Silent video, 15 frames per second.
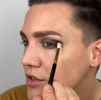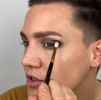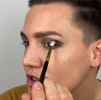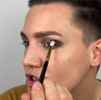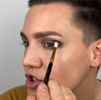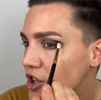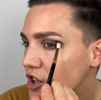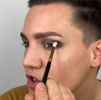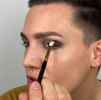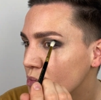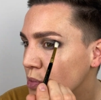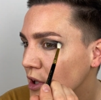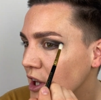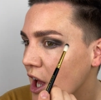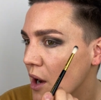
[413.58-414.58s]
just
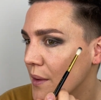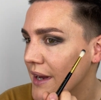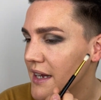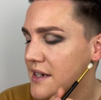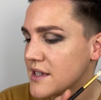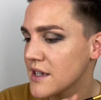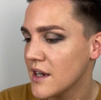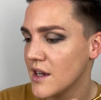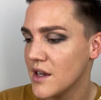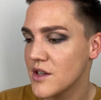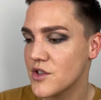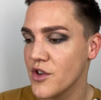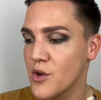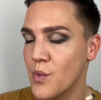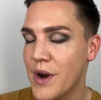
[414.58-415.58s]
below it
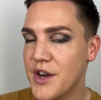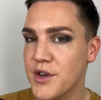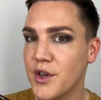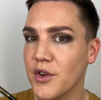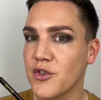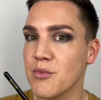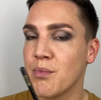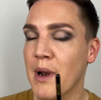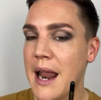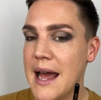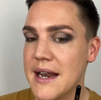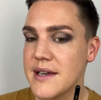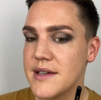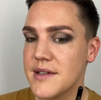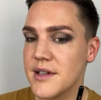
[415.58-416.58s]
so that when you go to
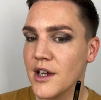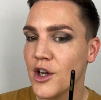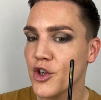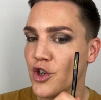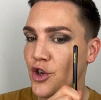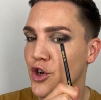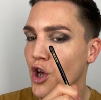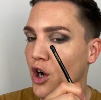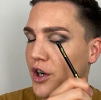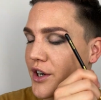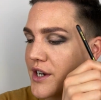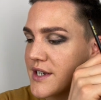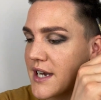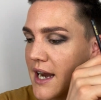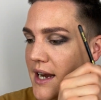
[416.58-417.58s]
blend, you're not going
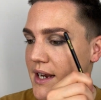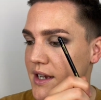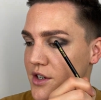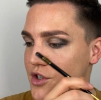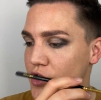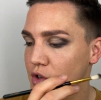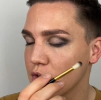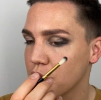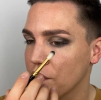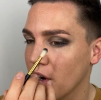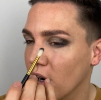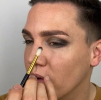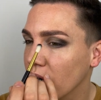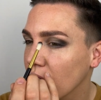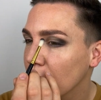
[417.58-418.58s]
to take it too
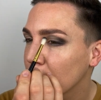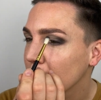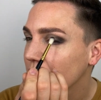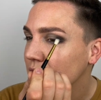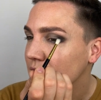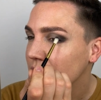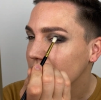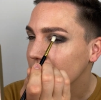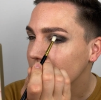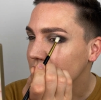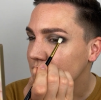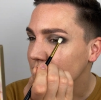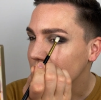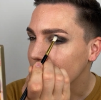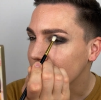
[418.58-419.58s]
far up.
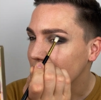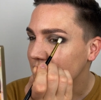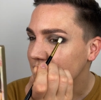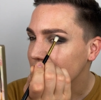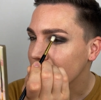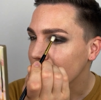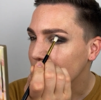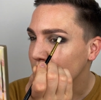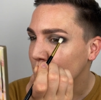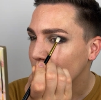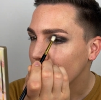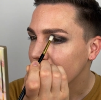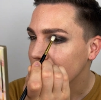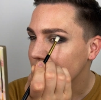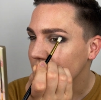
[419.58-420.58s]
Just use a very sort of
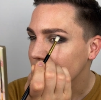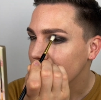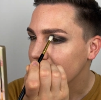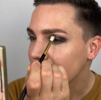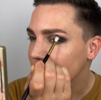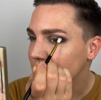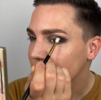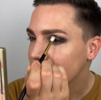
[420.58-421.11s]
pointed,